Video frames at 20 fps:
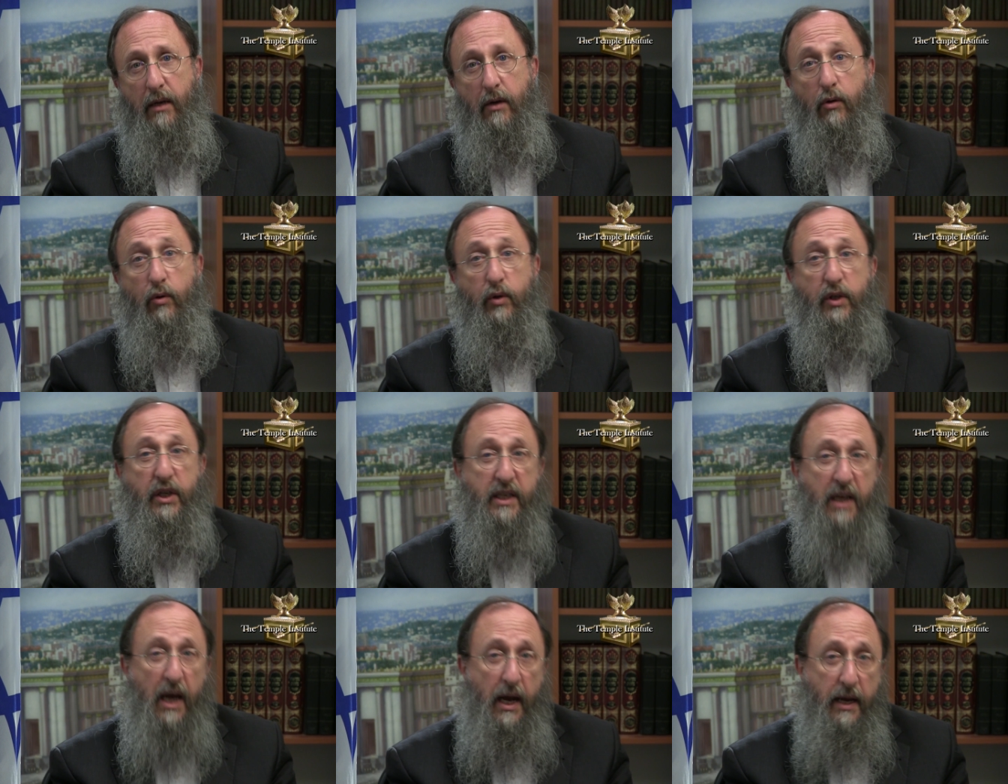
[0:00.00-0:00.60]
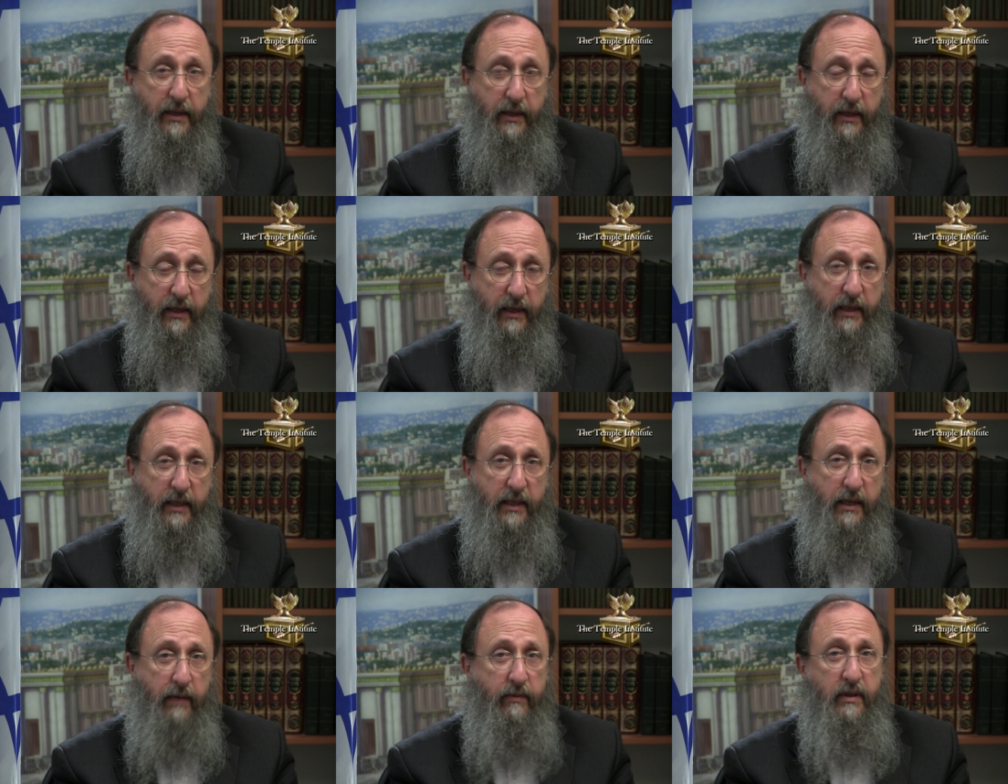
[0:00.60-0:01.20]
who designed it
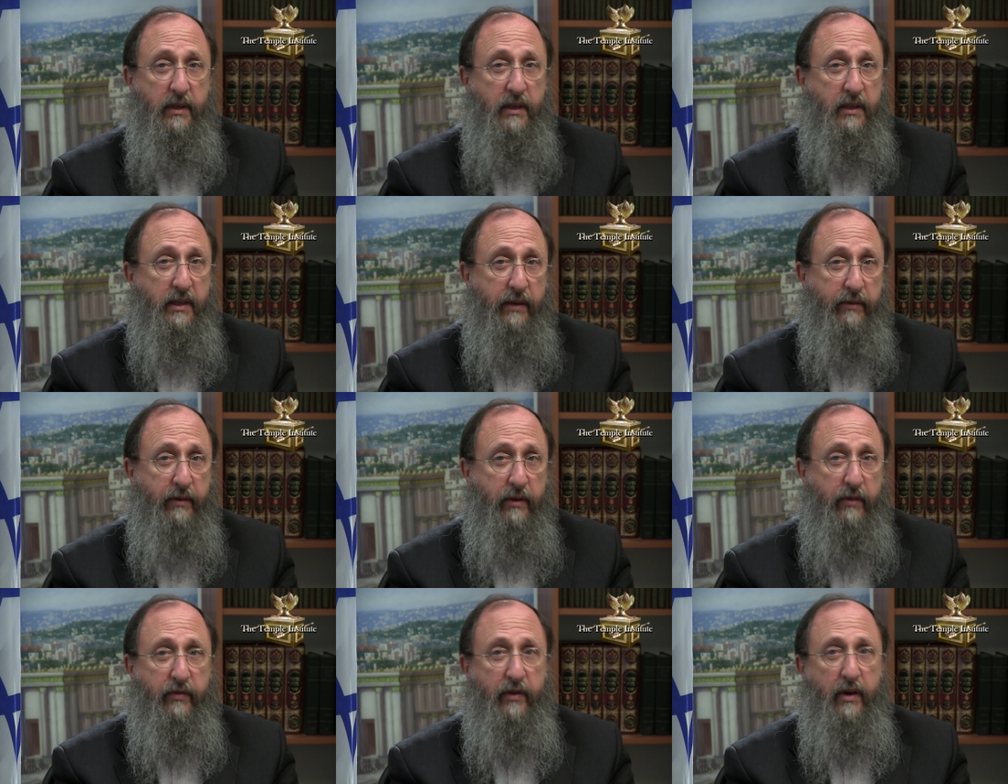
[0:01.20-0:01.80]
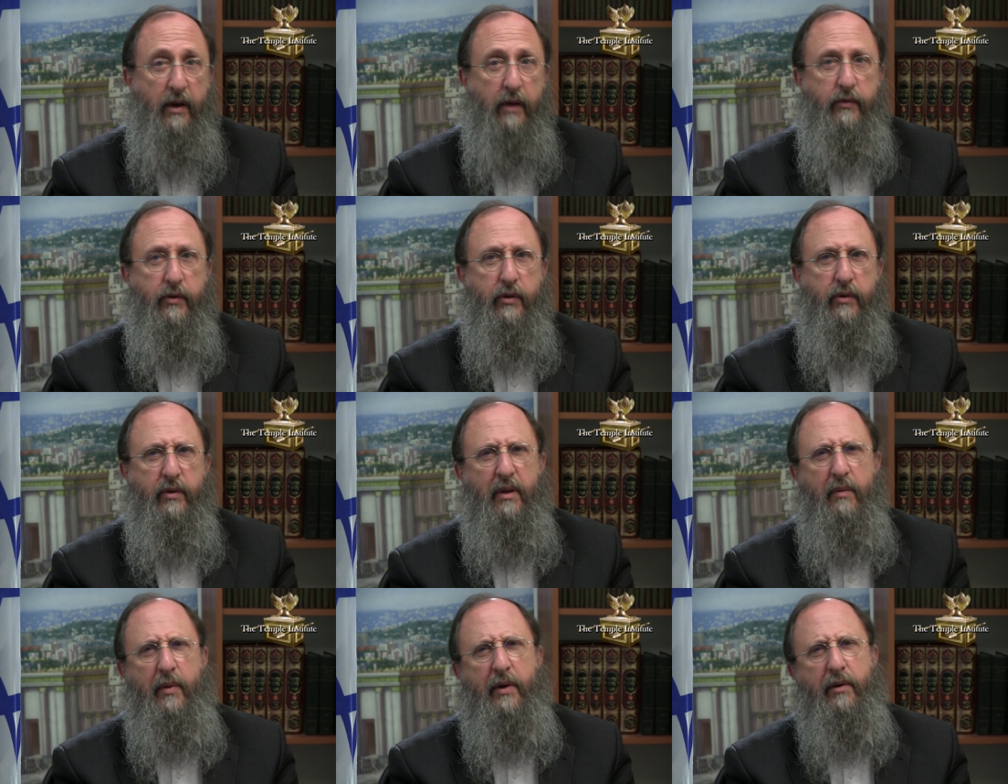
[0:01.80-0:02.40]
in seventeen seventy-five
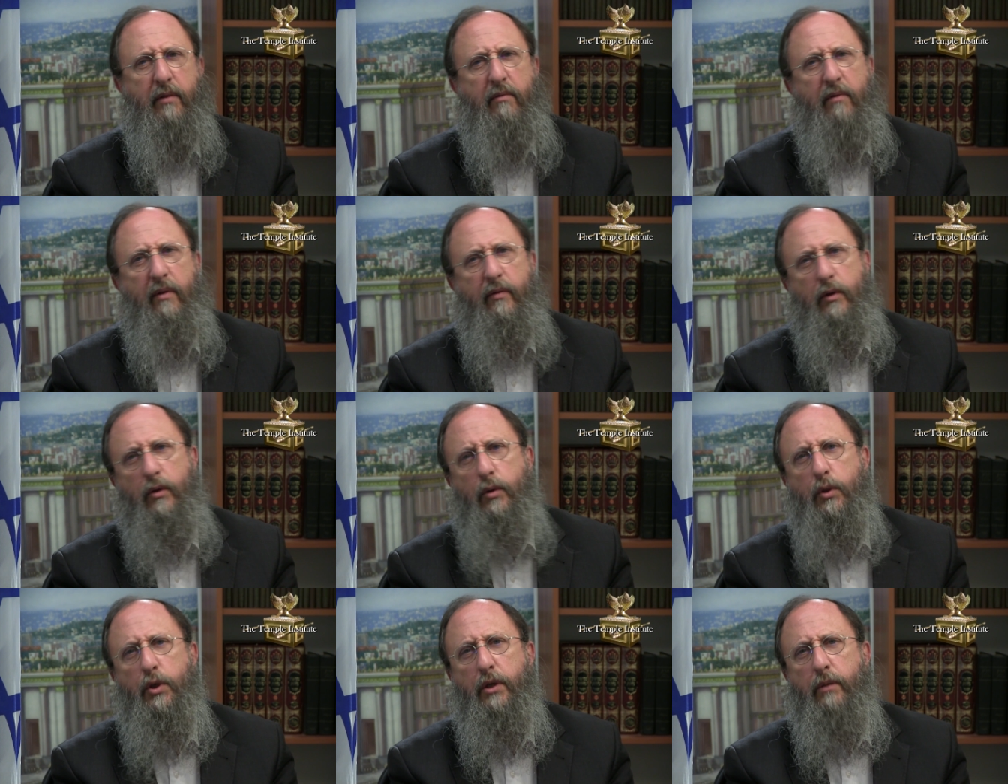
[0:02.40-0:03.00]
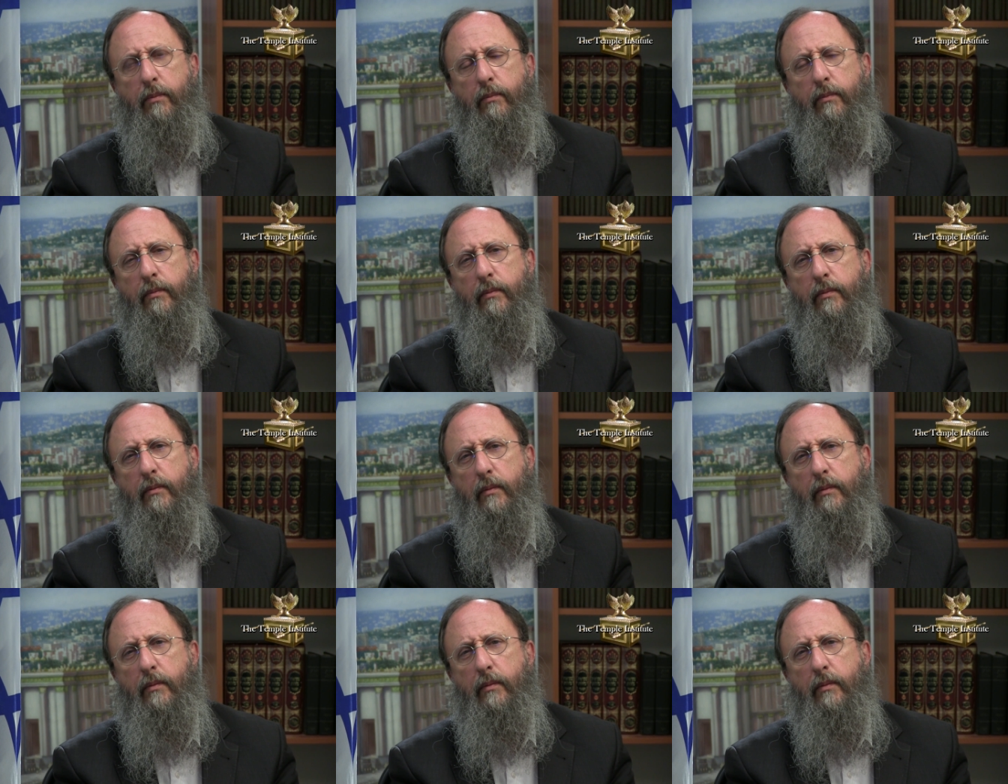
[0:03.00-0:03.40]
during the American Revolution.